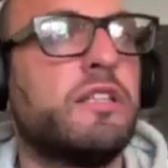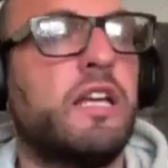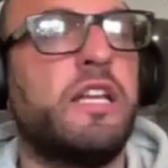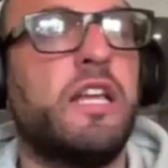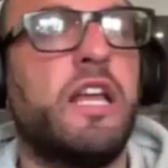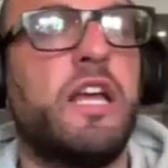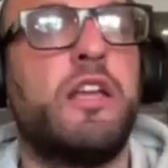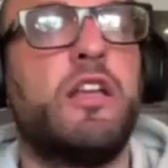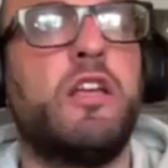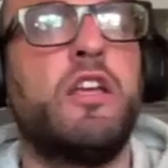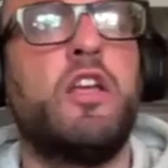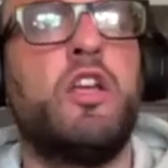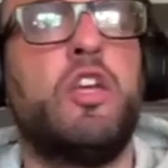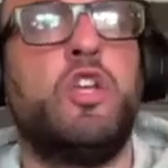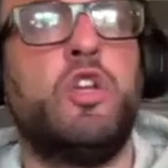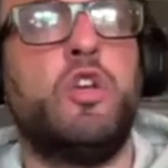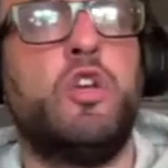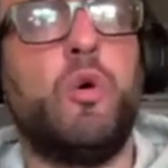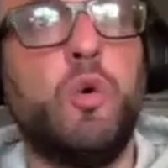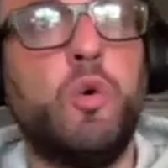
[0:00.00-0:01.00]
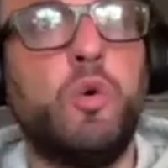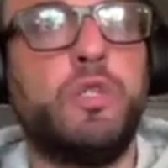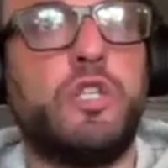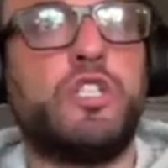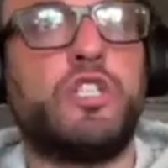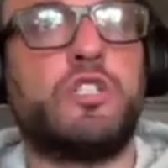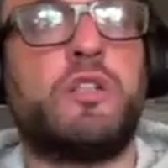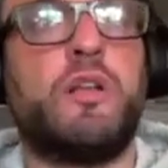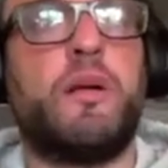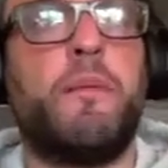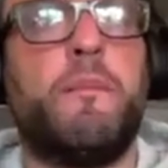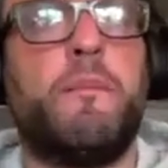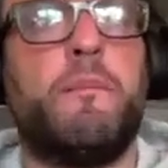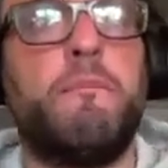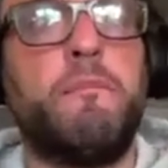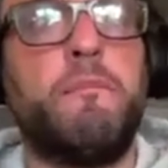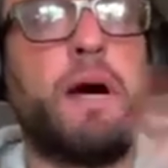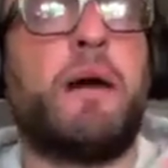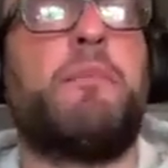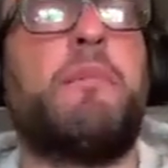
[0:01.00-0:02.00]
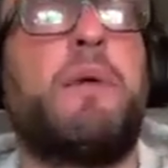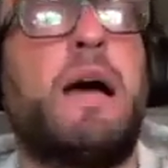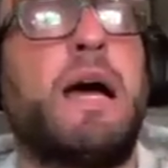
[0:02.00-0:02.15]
and yet you're also just mum